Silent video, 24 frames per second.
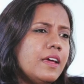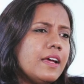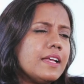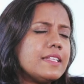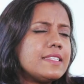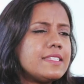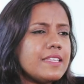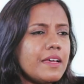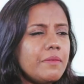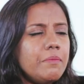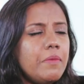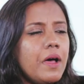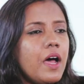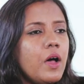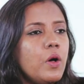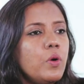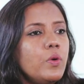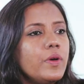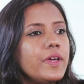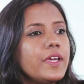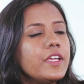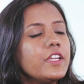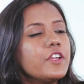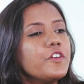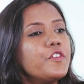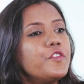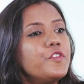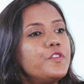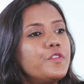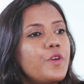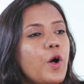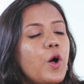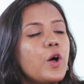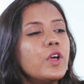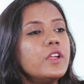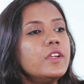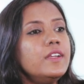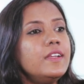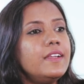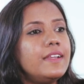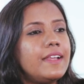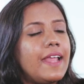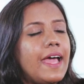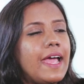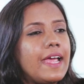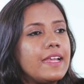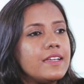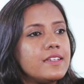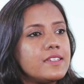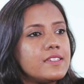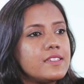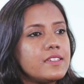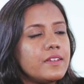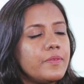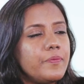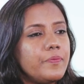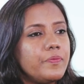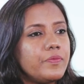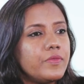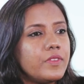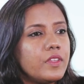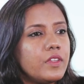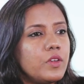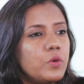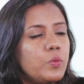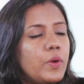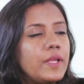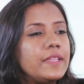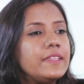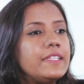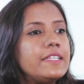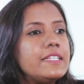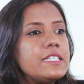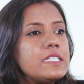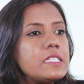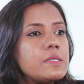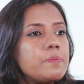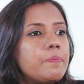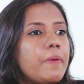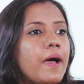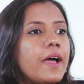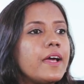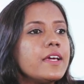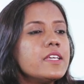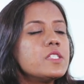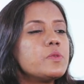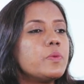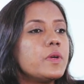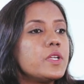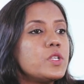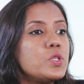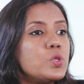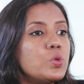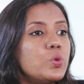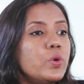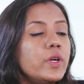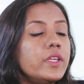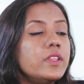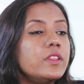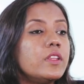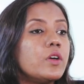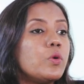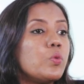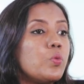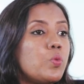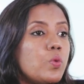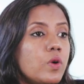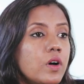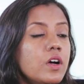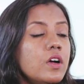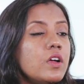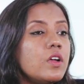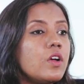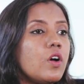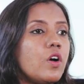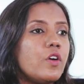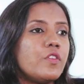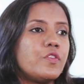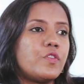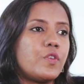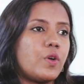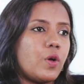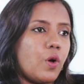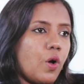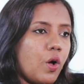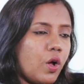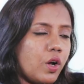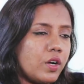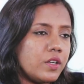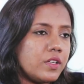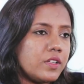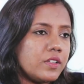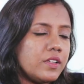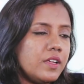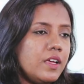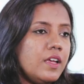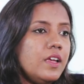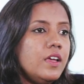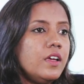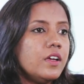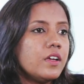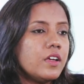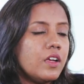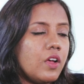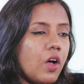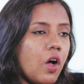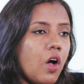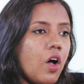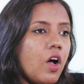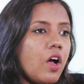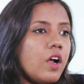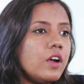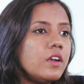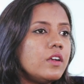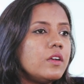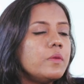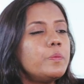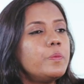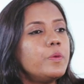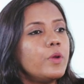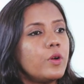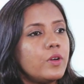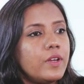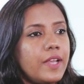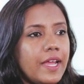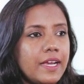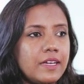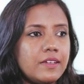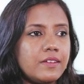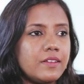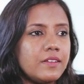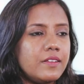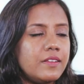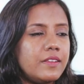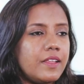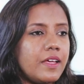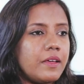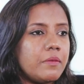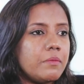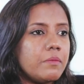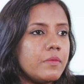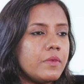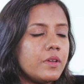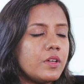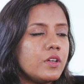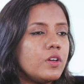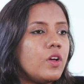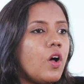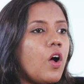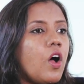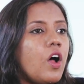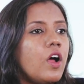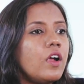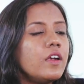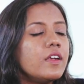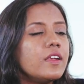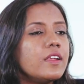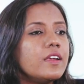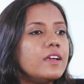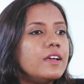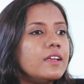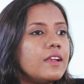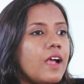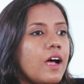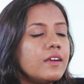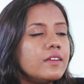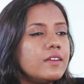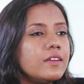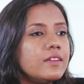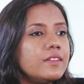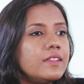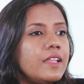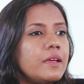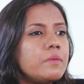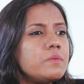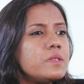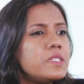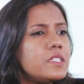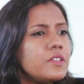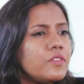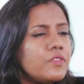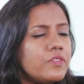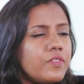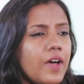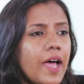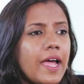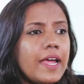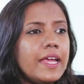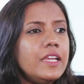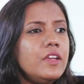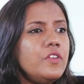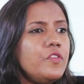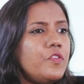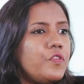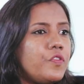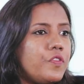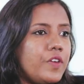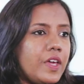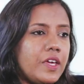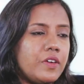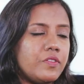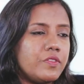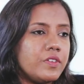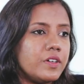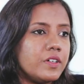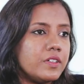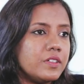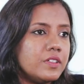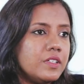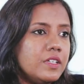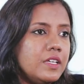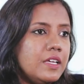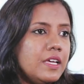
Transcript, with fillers: And somehow in a foreign land, when these spies were doing the work of God, God protected them. God granted them divine favor,